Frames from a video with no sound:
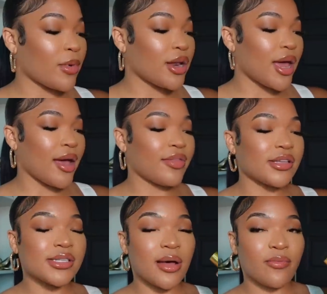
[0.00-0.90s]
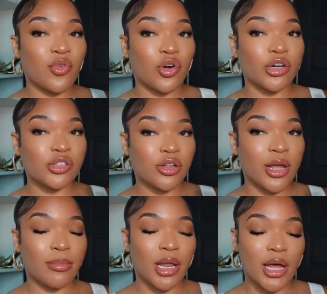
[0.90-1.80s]
going to add the Tom Ford
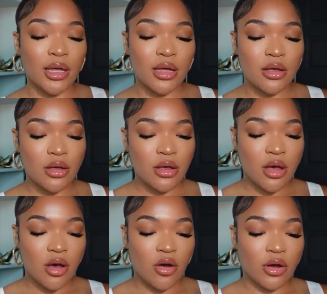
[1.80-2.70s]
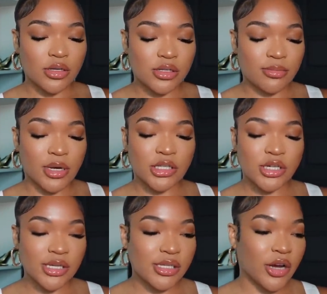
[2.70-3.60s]
Soleil Blanc onto my
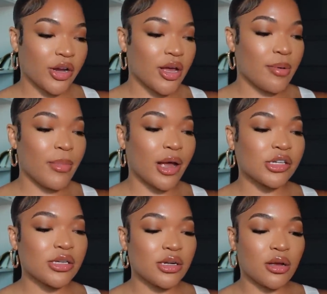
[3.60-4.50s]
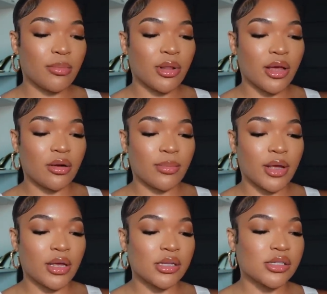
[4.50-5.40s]
chest area. I'm actually going to apply it on my
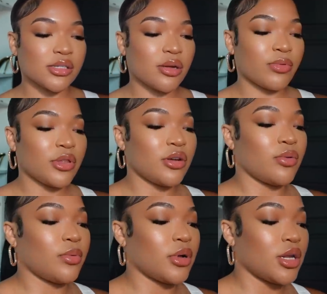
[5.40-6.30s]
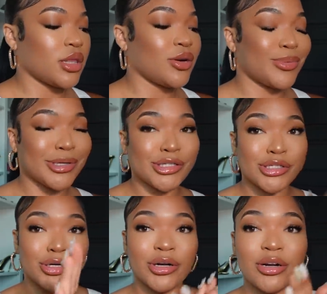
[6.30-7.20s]
hands because I really don't want it on my
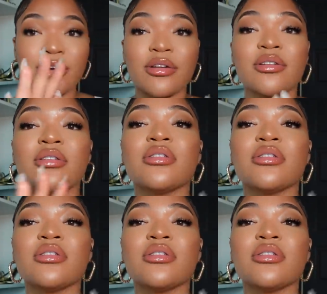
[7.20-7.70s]
shirt.